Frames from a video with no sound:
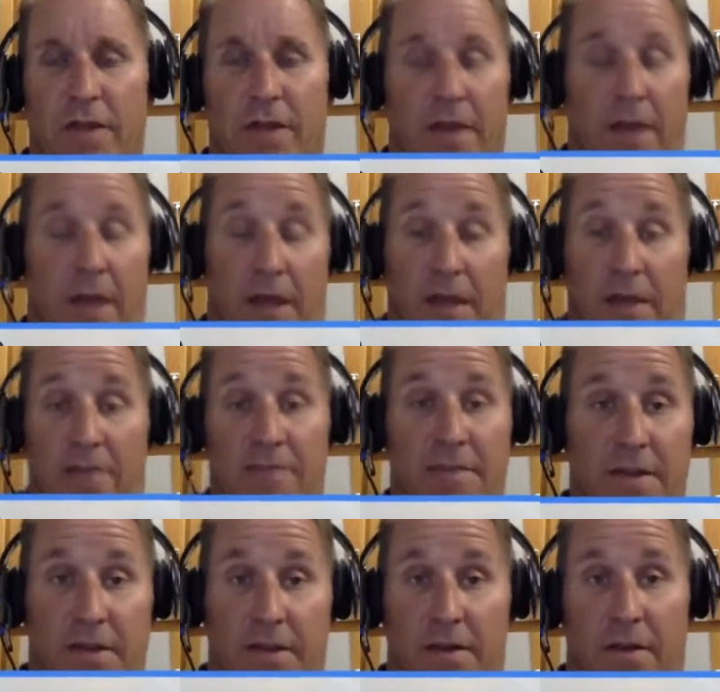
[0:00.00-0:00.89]
I guess they
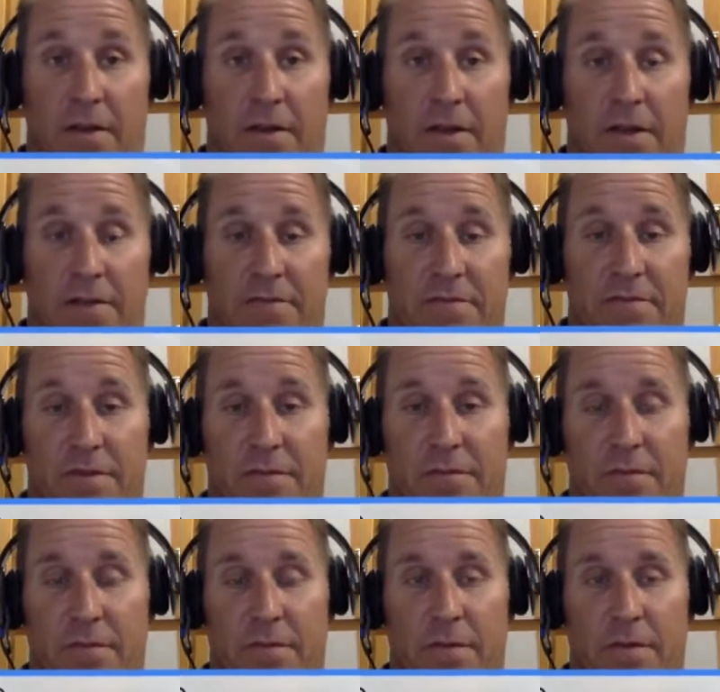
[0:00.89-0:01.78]
did all that stuff with
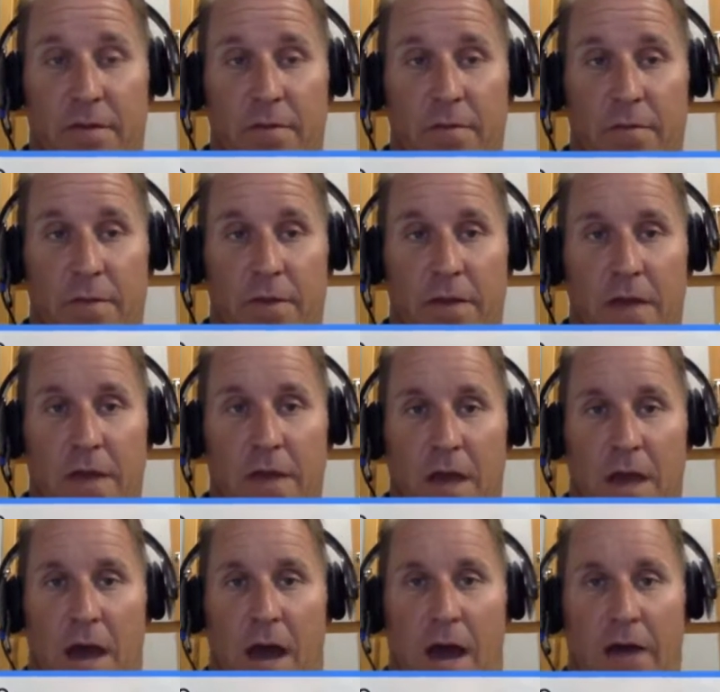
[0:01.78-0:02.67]
here, but
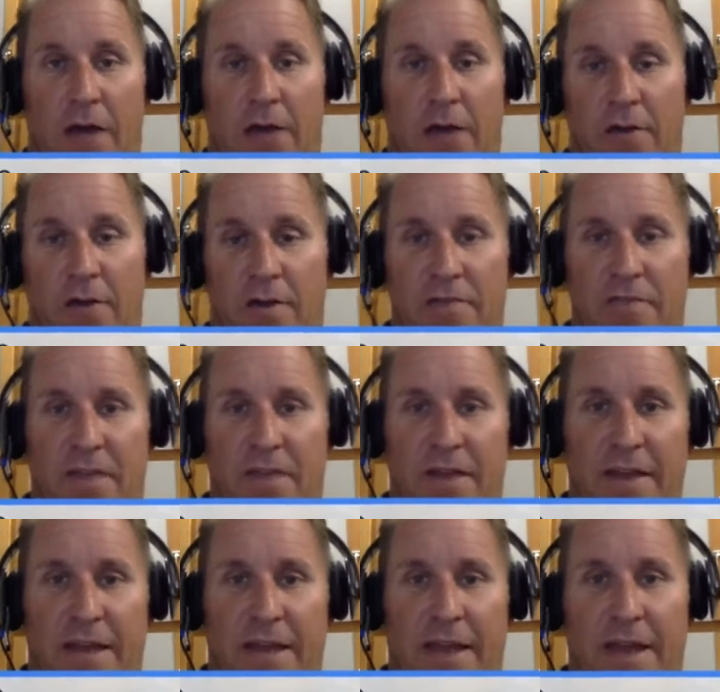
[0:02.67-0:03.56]
I could not find
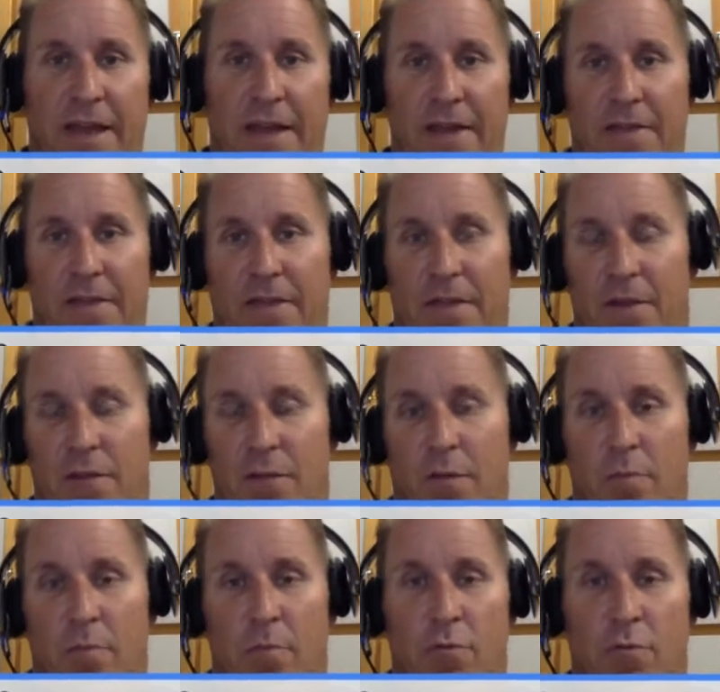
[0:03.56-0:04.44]
anything where
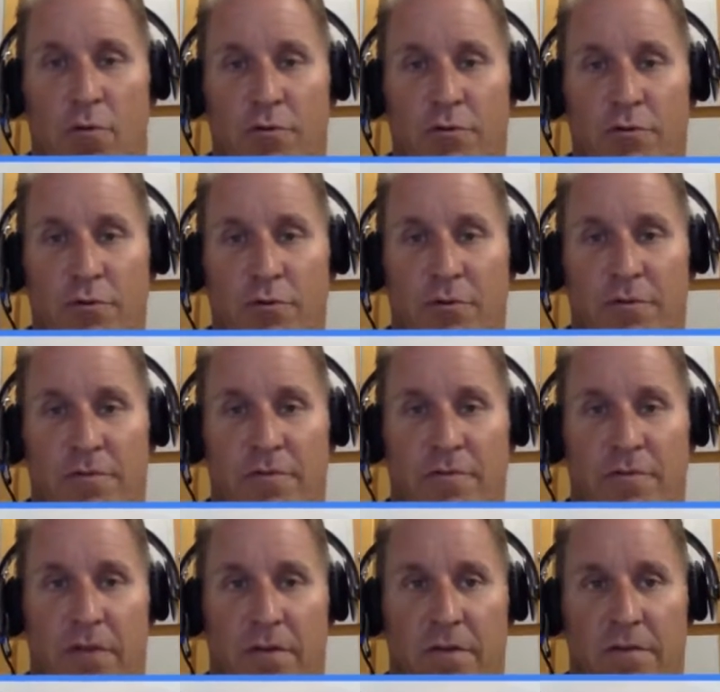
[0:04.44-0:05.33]
Porsche was
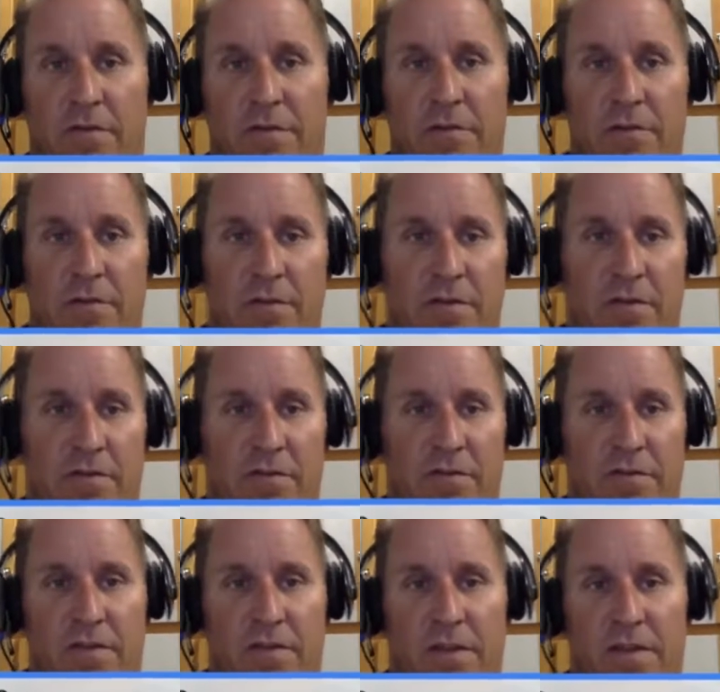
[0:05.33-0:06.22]
involved too, because you'd
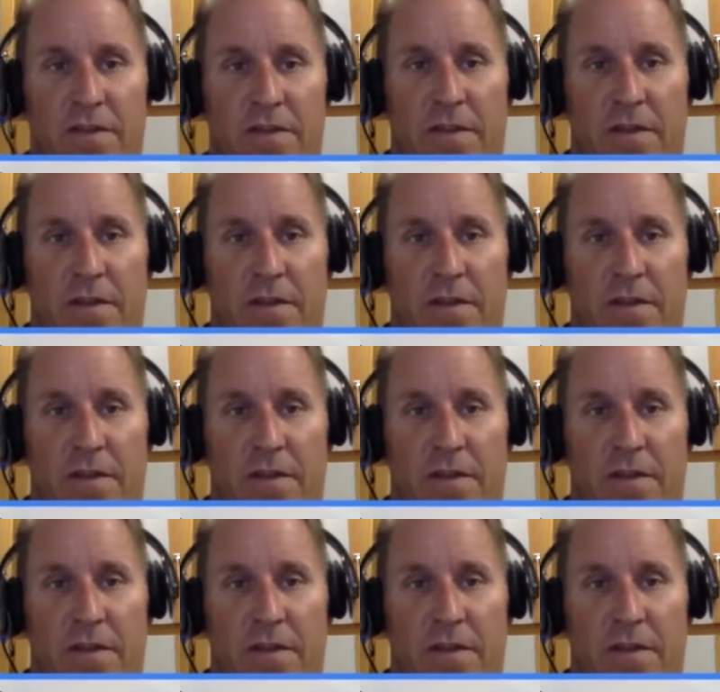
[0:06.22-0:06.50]
think that,